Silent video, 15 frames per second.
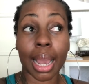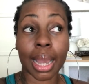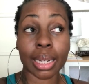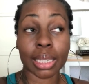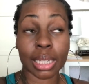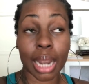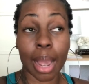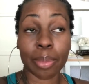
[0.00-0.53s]

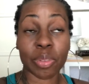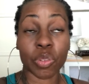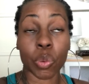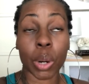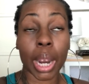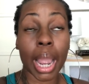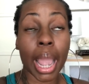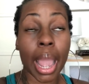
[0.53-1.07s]
shopped
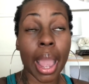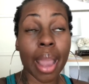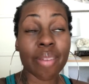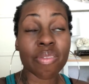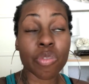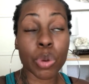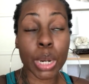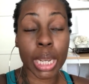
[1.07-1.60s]
for
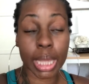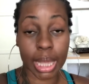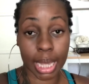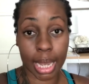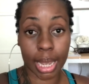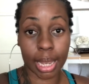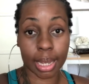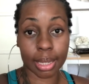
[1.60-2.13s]

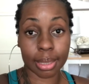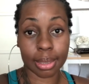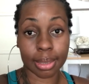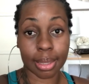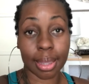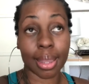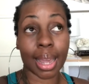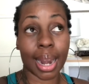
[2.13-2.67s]
everything
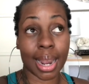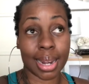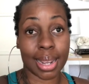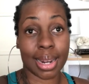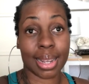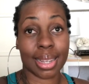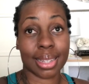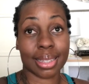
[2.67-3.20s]
that I
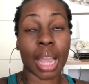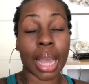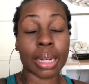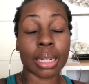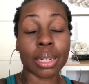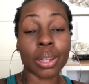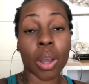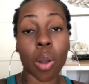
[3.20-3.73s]
needed. I
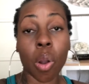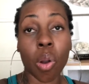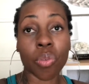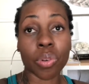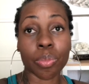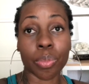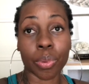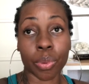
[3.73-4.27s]
didn't go
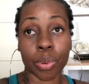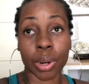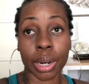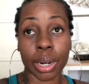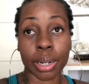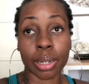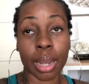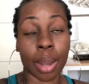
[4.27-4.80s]

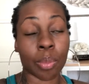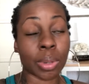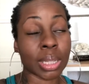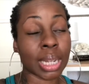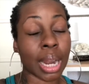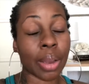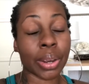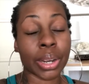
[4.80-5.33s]
overboard. I
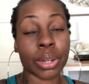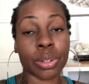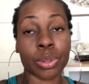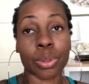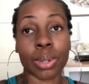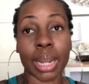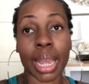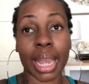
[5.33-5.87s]
wasn't out here
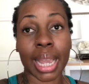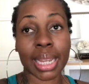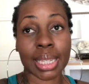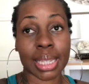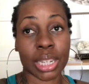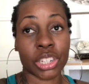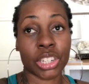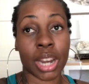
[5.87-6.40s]
doing the
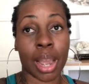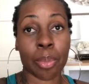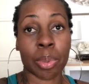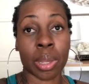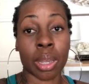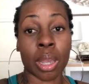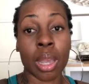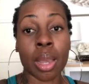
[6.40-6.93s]
excess
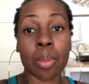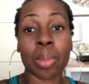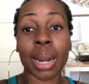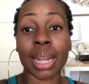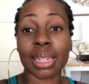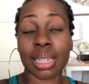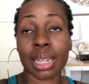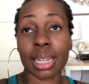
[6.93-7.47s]
shopping, but I
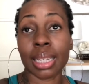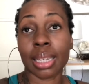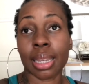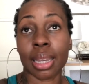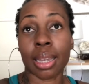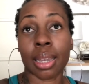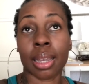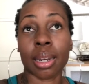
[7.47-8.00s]
did
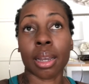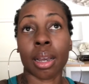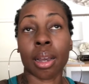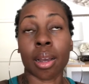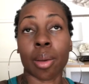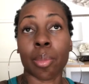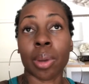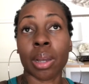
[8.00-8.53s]
get,
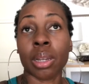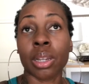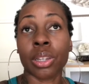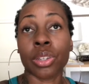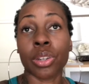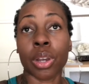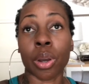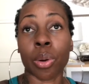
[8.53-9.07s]

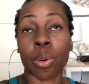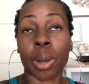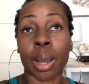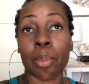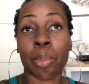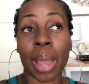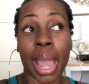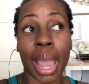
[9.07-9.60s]
a
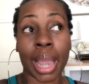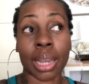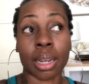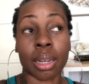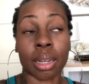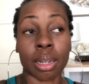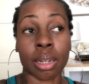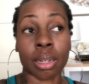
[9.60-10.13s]
pack
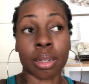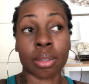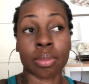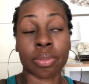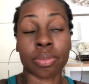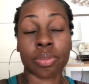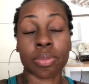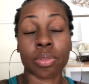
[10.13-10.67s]
of
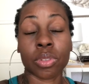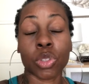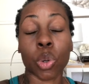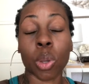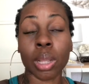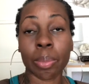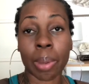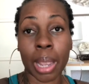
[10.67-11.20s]

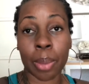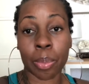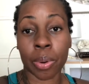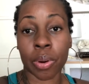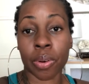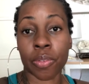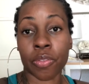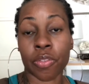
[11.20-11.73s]
toilet
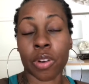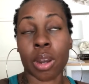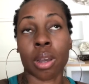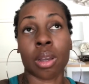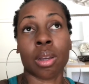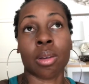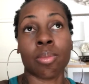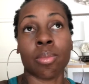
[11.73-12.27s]
paper
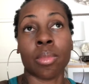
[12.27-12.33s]
from